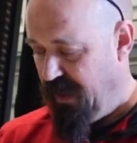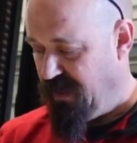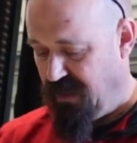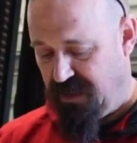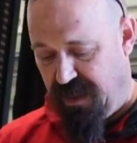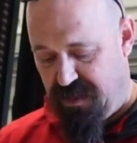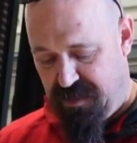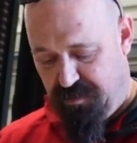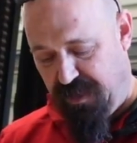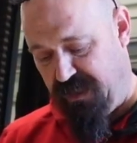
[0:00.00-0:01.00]
It does kind of
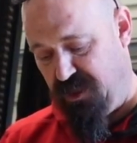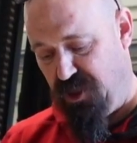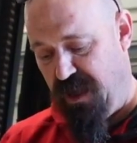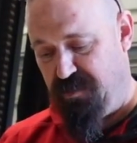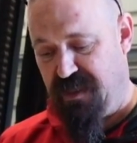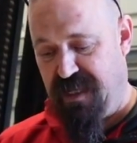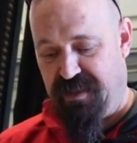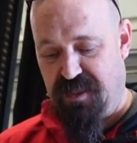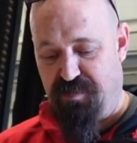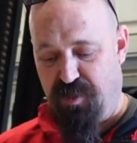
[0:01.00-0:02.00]
seem like a shame to take
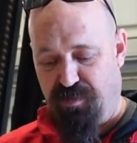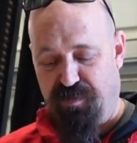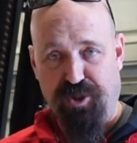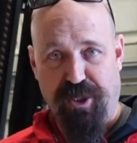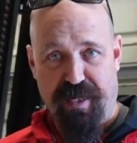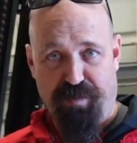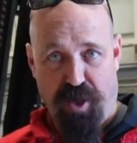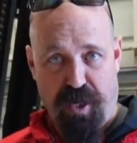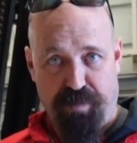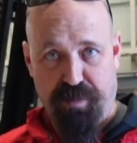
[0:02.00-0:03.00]
this beautiful shiny
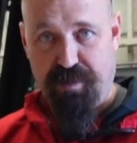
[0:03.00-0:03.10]
prop